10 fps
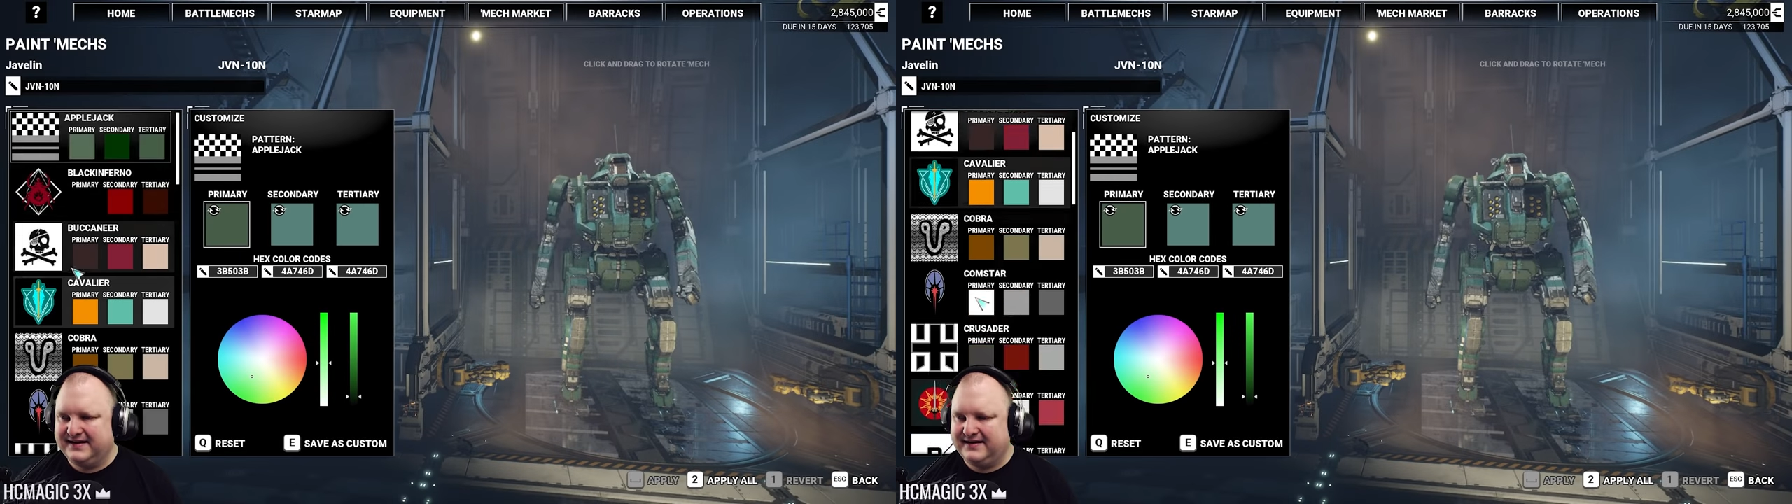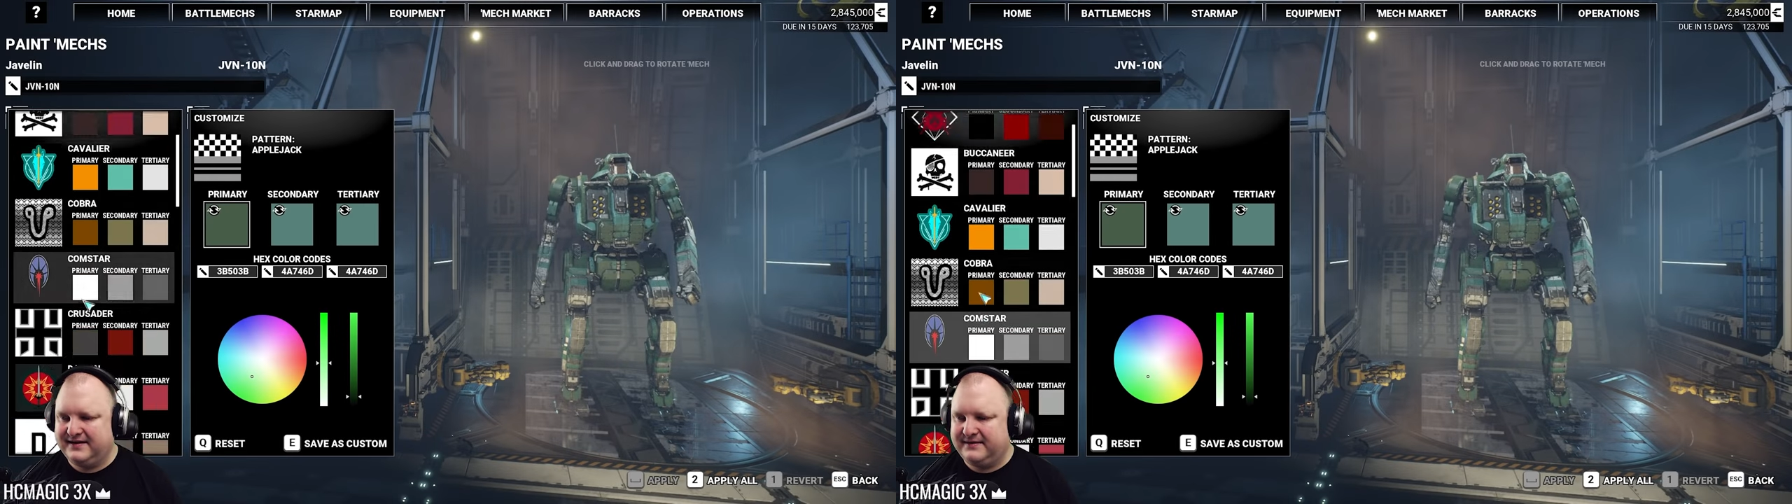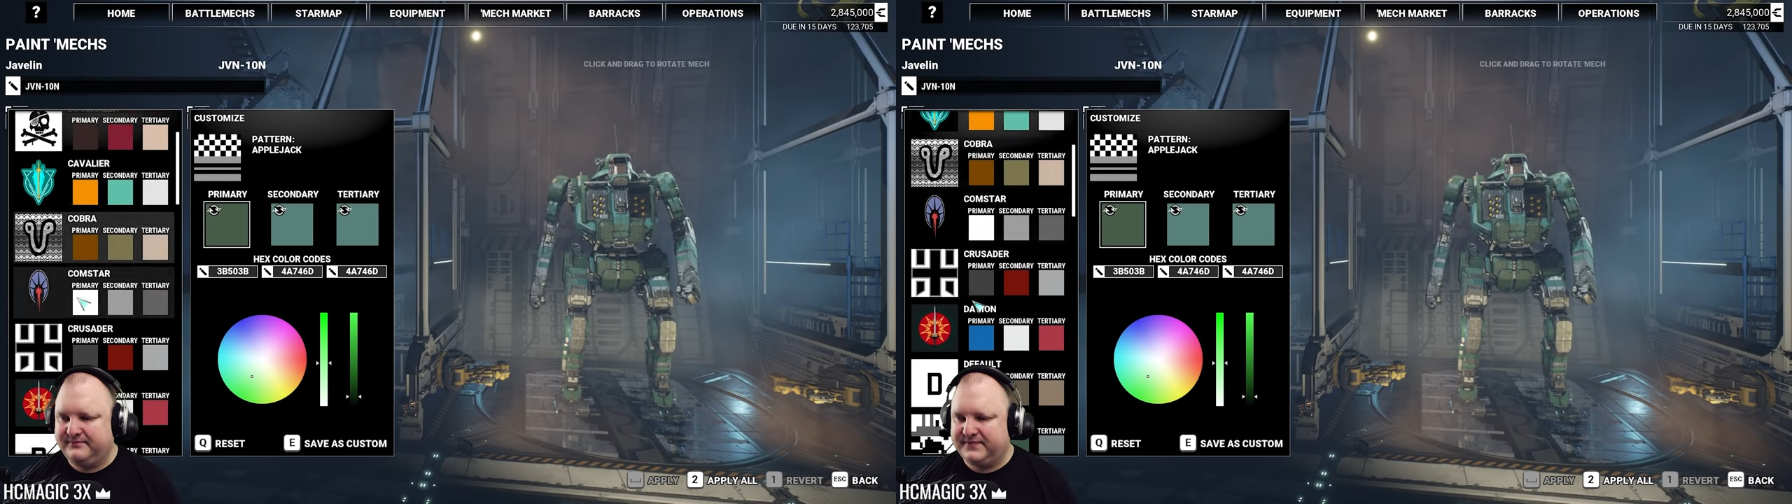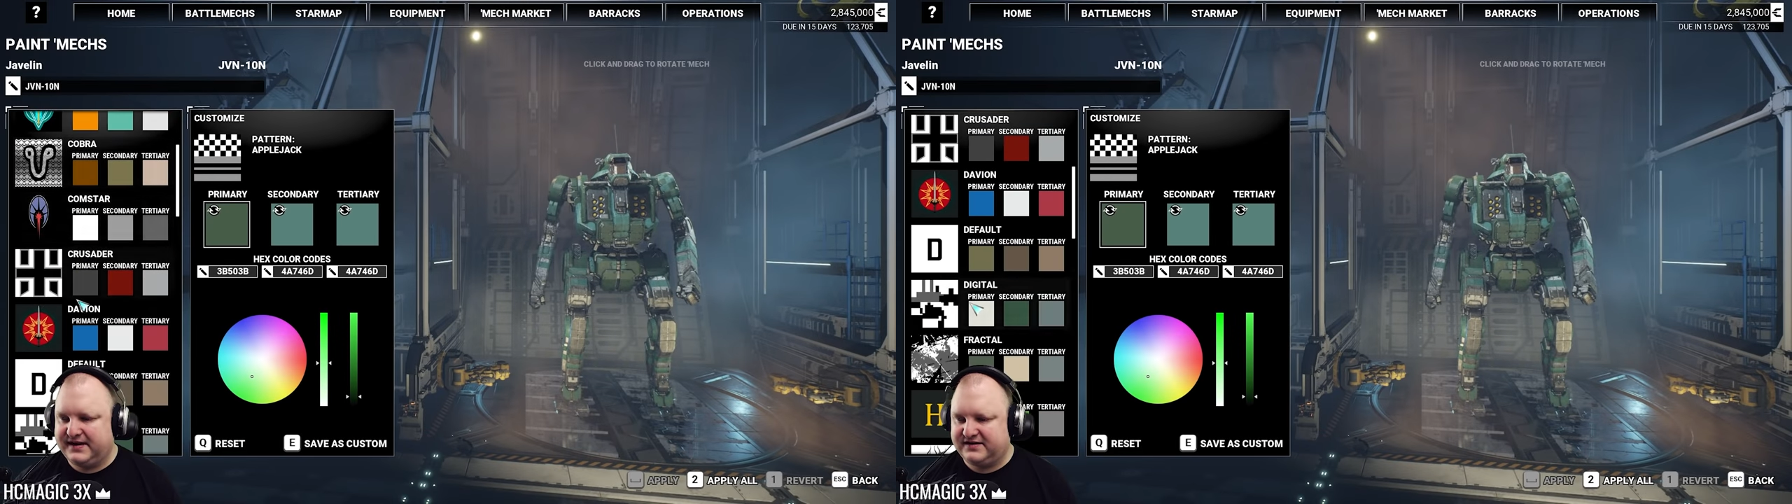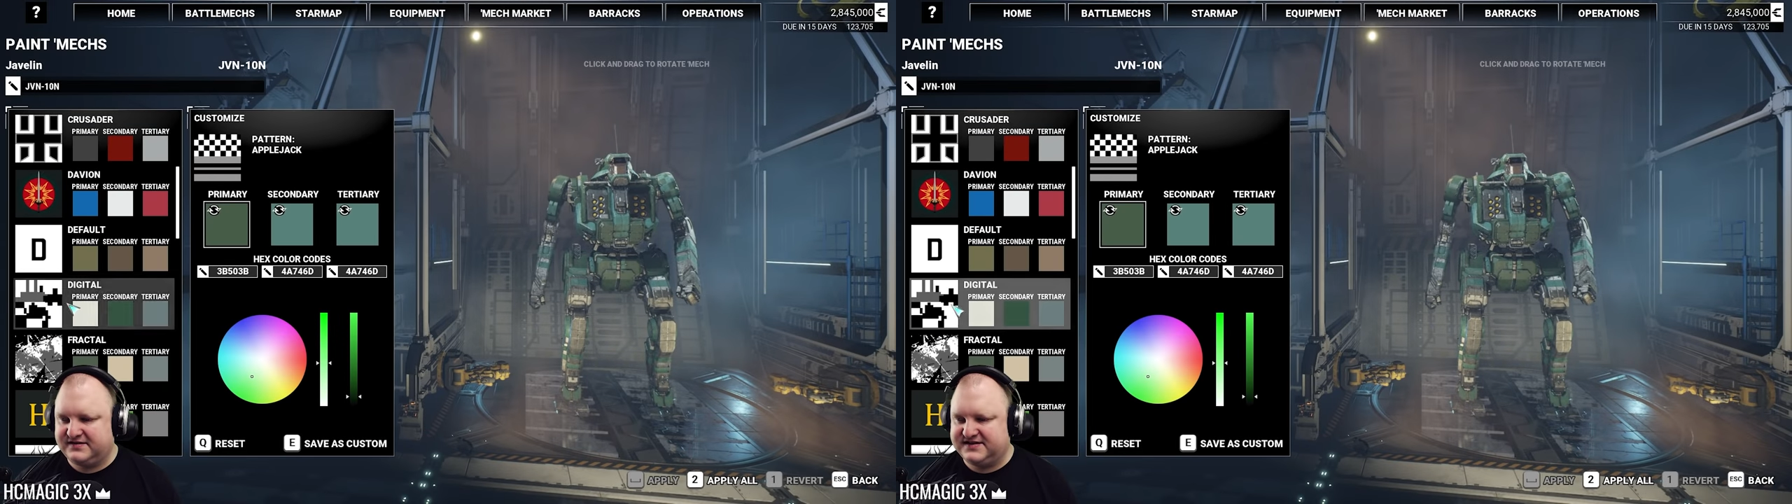um, I
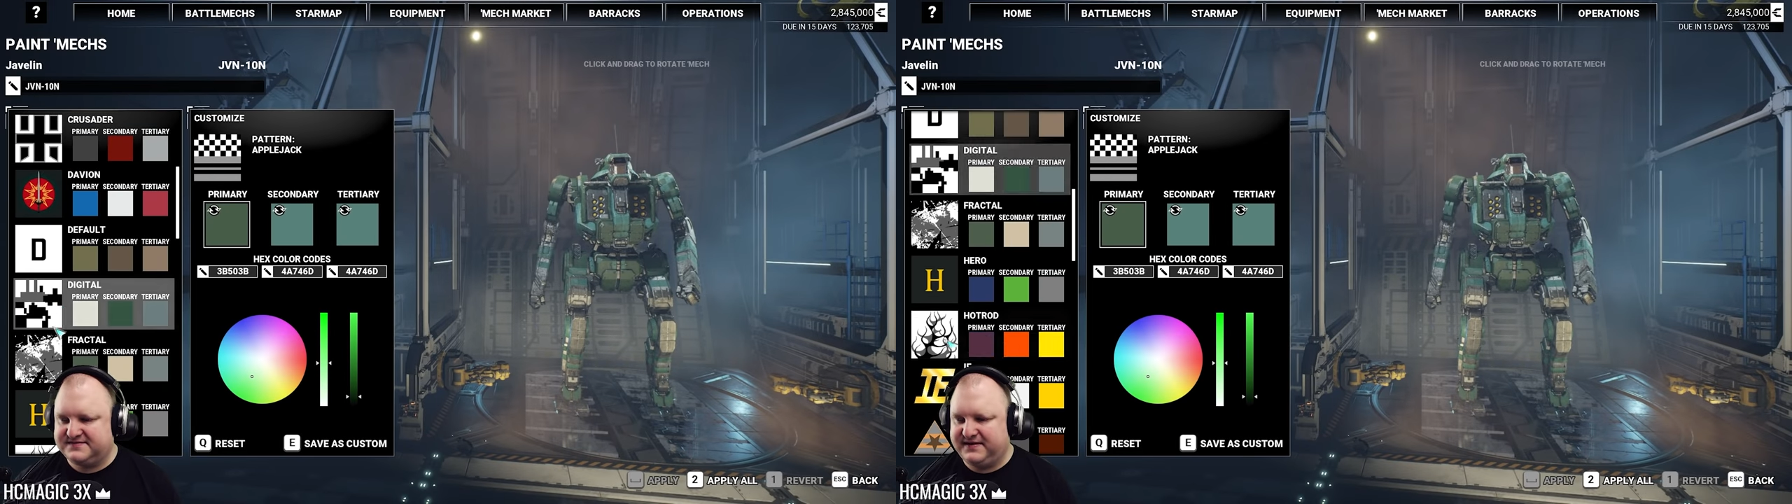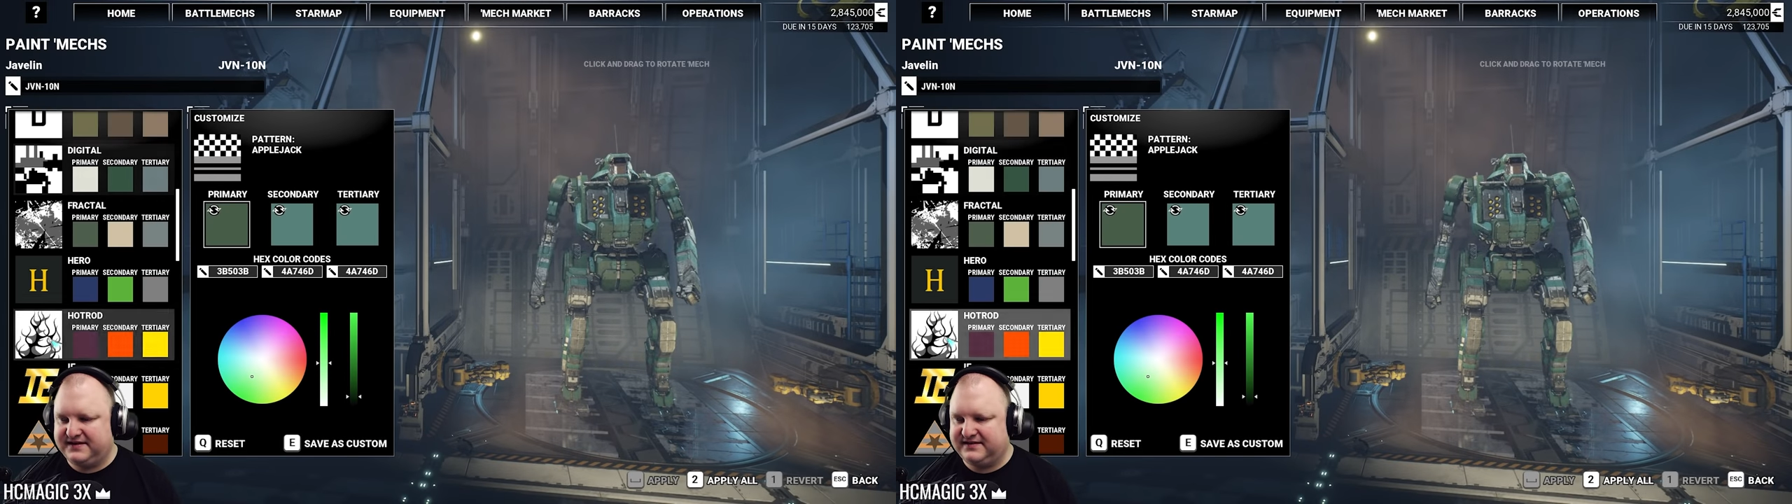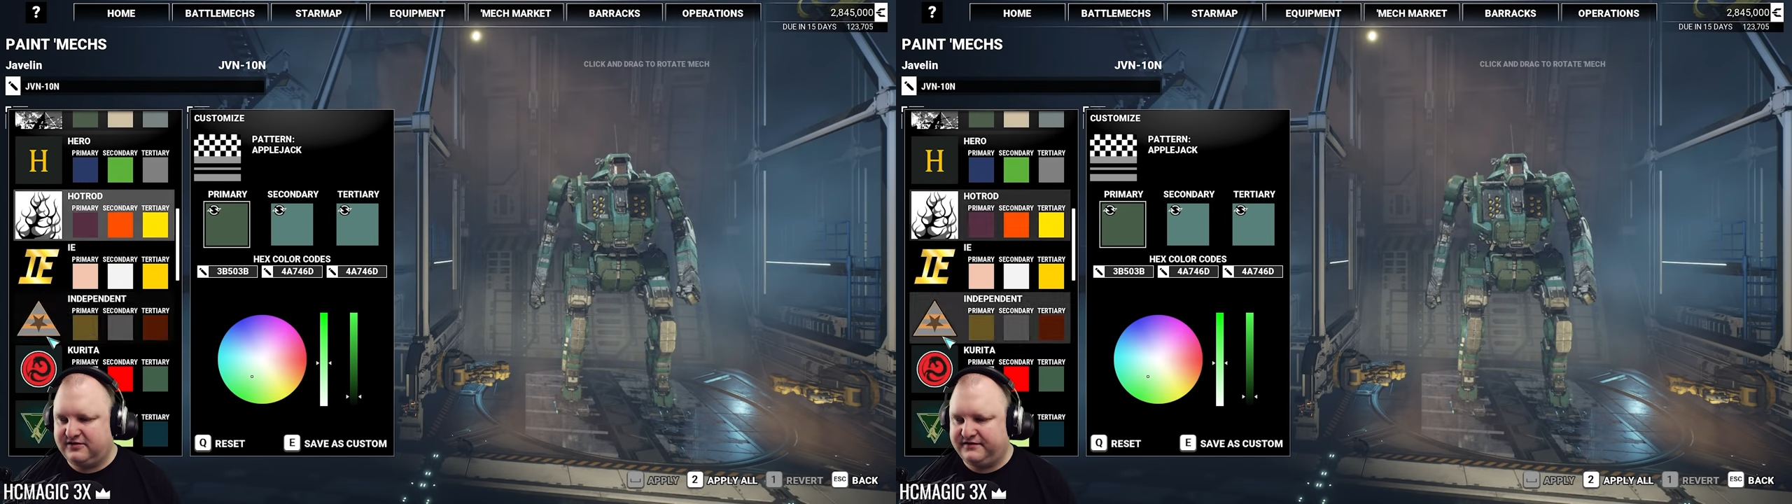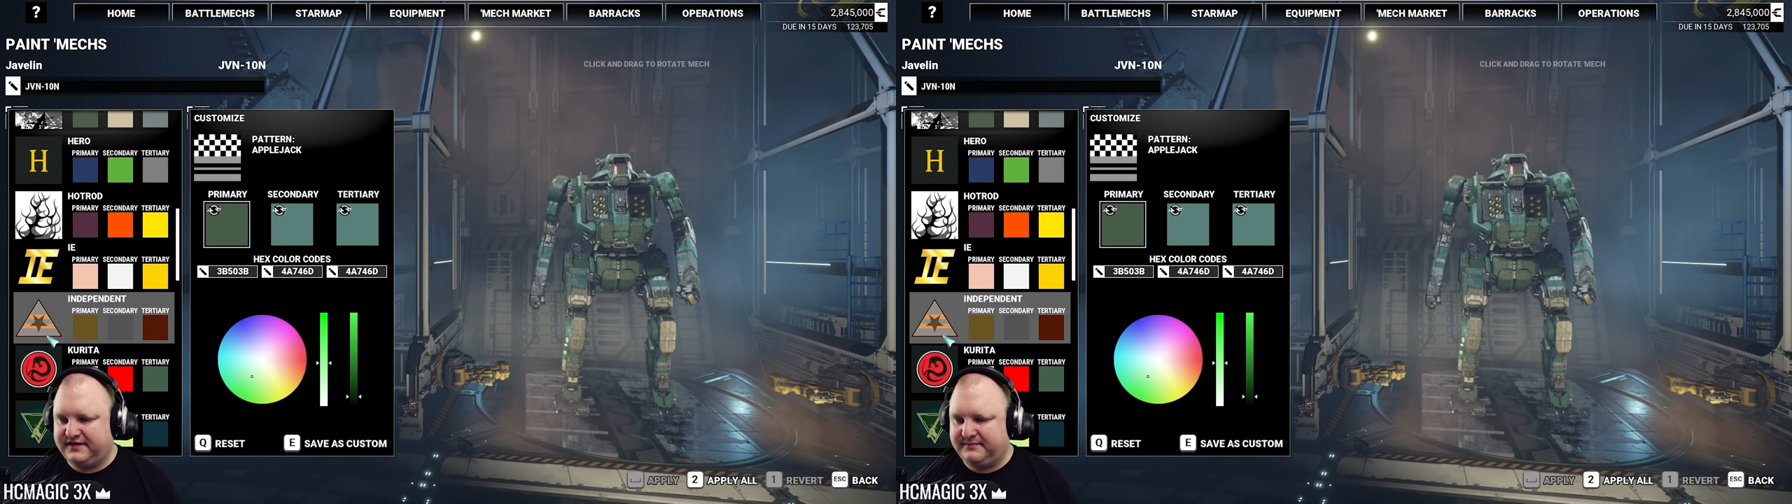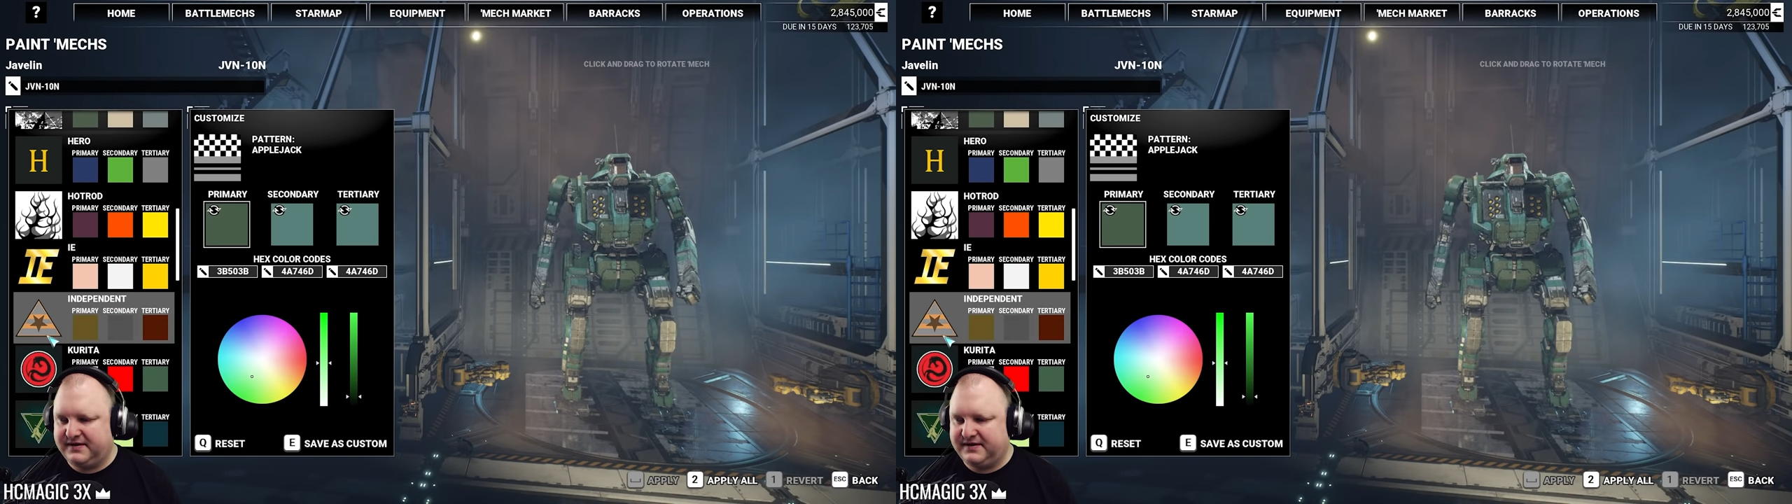could have just painted all of them.